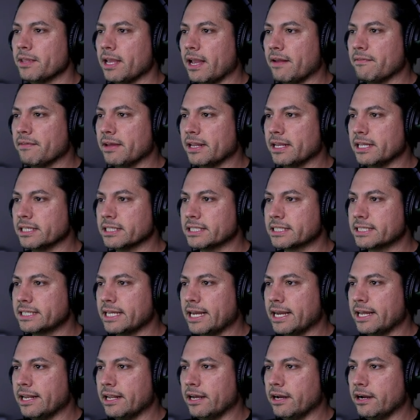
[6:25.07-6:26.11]
And then
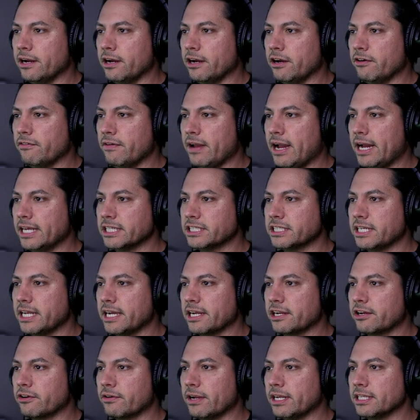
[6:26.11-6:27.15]
instead of
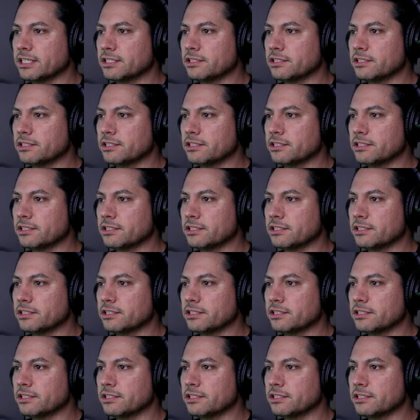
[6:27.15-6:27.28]
hashtag create